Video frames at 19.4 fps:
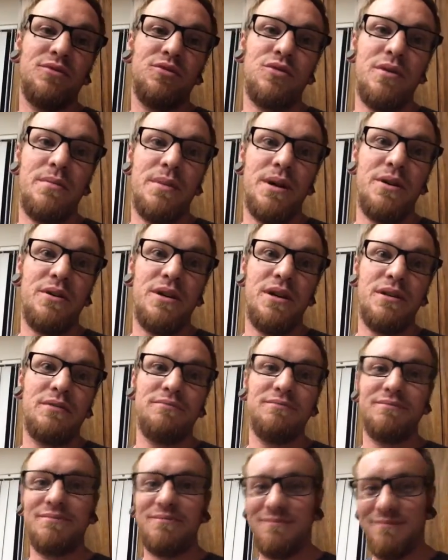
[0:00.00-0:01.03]
Ramona,
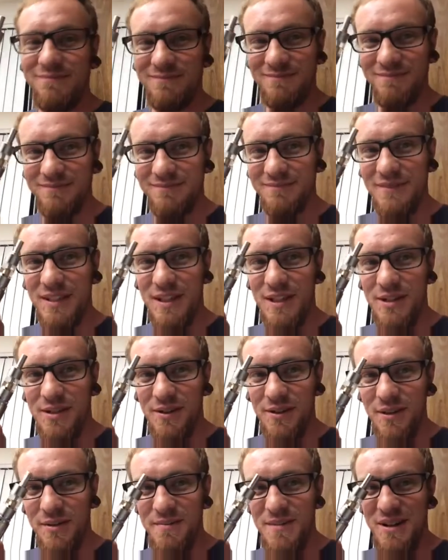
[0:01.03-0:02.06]
good
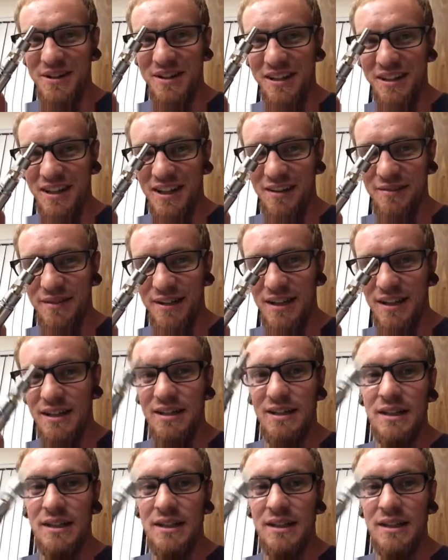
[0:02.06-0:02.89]
old Ramona, love it.